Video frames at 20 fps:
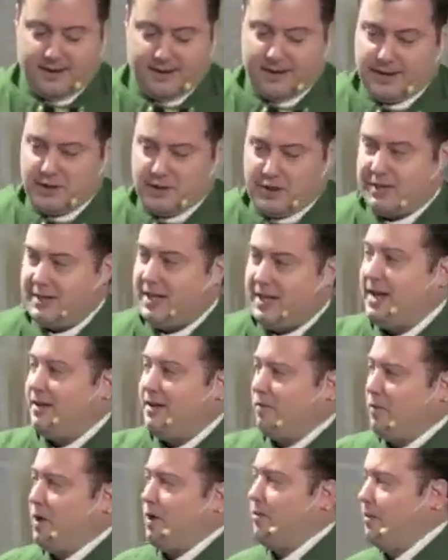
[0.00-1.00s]
should take
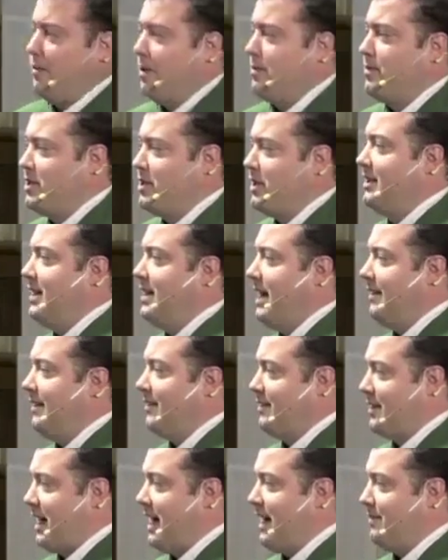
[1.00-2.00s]
the
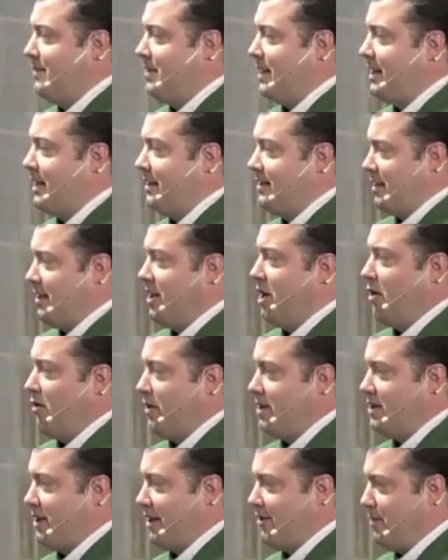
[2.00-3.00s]
time to get to know
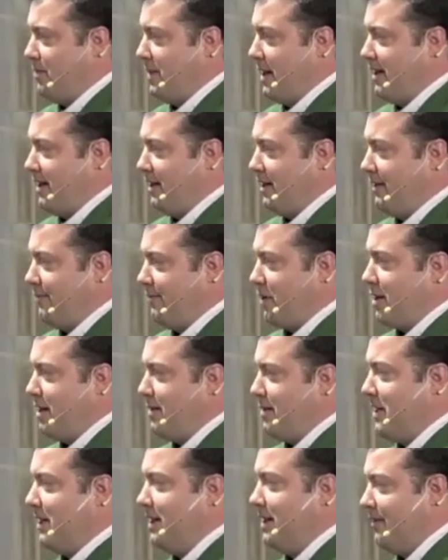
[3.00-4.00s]
each other better if we're going to
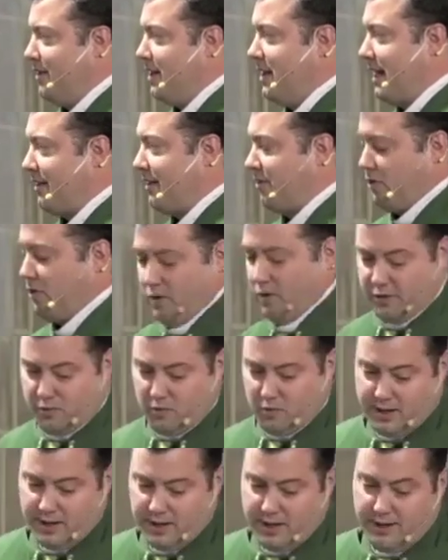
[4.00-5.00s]
be living next door to
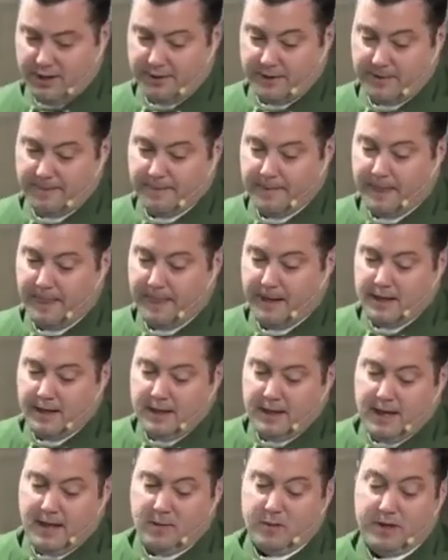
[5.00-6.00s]
one another.
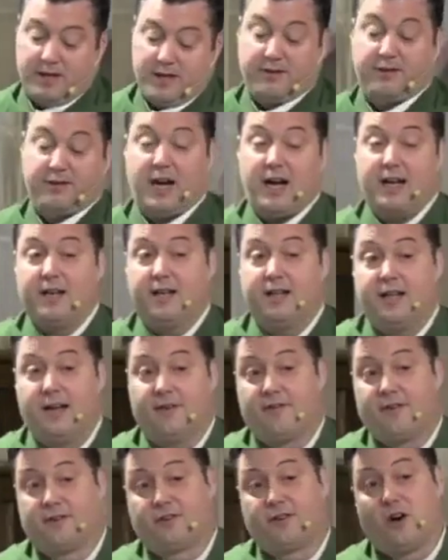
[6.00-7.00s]
And we decided that
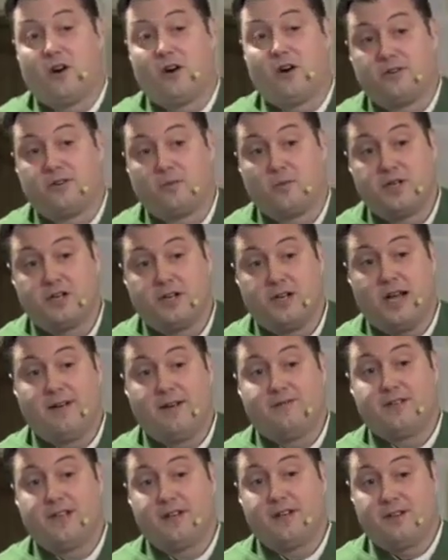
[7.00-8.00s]
for starters, we should have
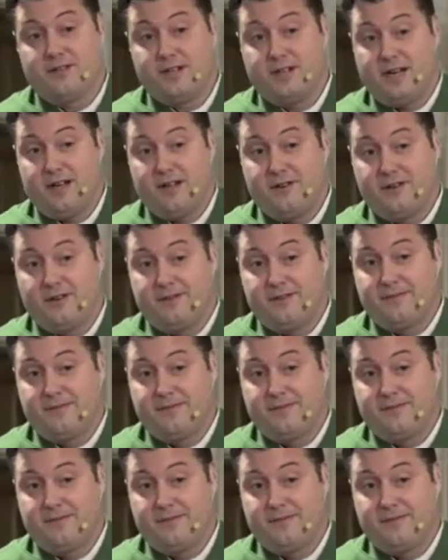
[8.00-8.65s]
dinner together.